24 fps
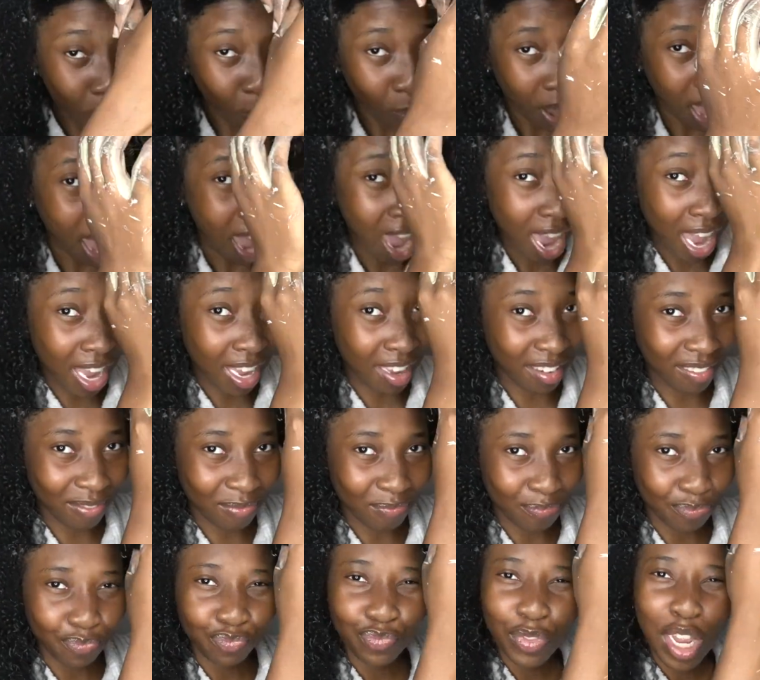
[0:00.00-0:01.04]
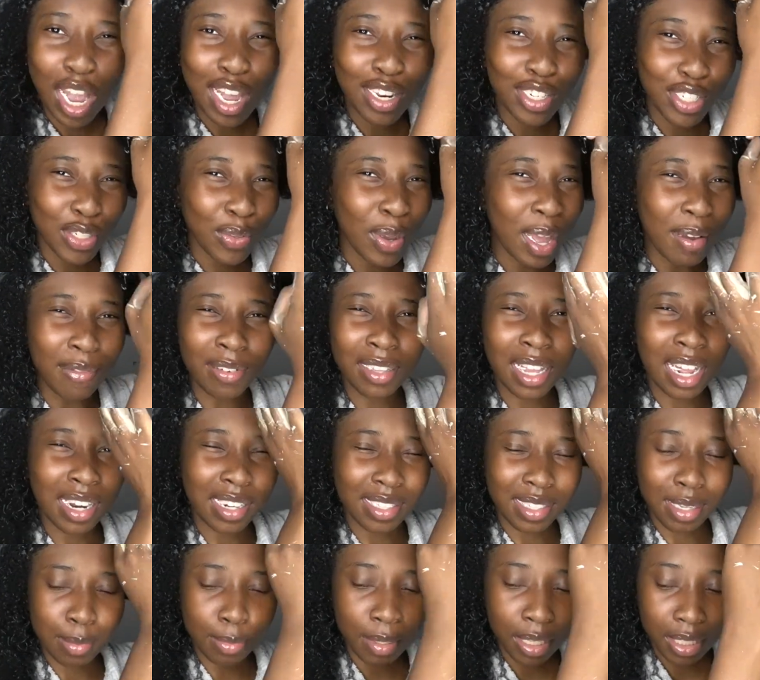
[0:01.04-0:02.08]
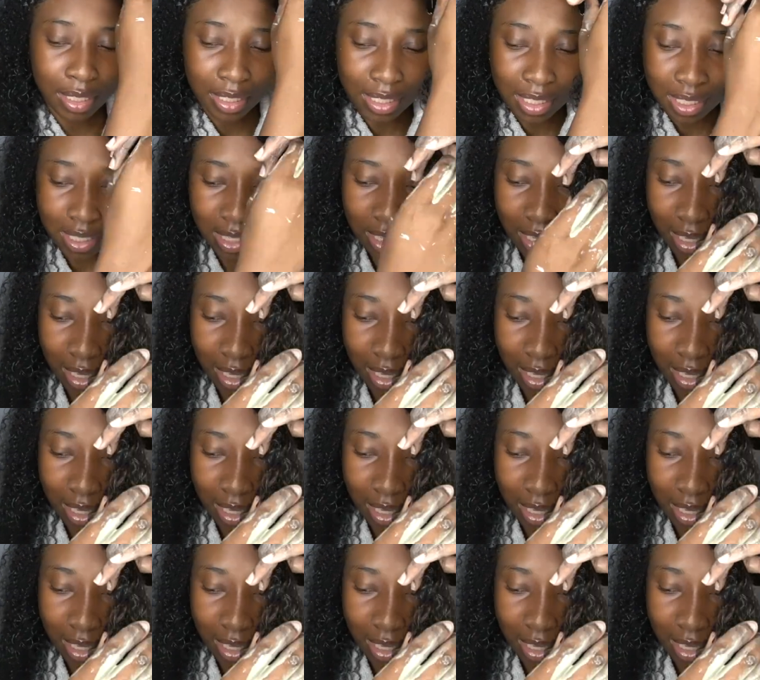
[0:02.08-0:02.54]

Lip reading: way, I do have a lot of siblings.